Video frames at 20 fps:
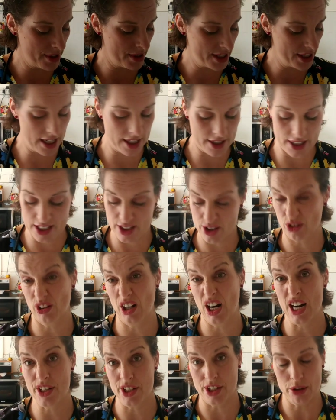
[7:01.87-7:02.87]
times a day, these
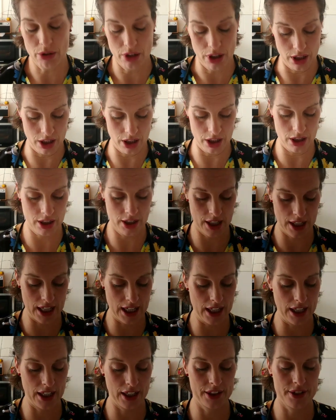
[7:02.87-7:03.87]
are I do,
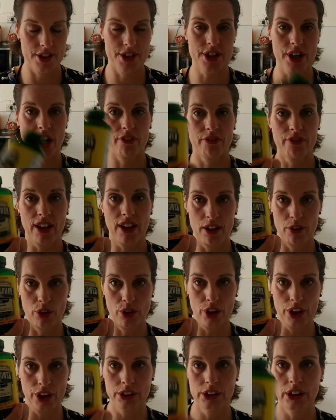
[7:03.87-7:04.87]
and
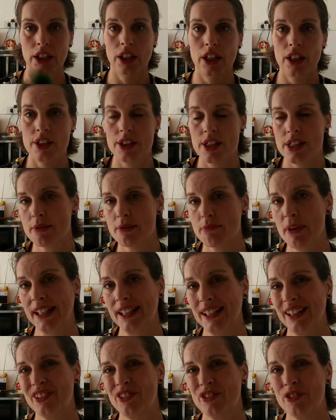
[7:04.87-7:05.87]
starflower oil. These are
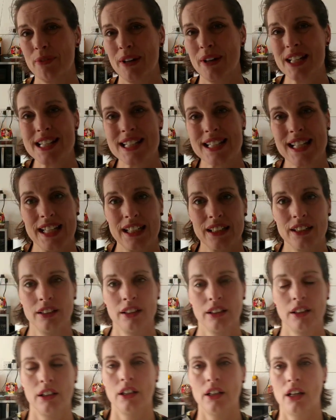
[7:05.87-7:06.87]
mainly for my skin.
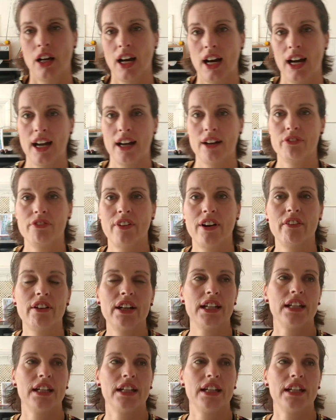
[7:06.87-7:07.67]
I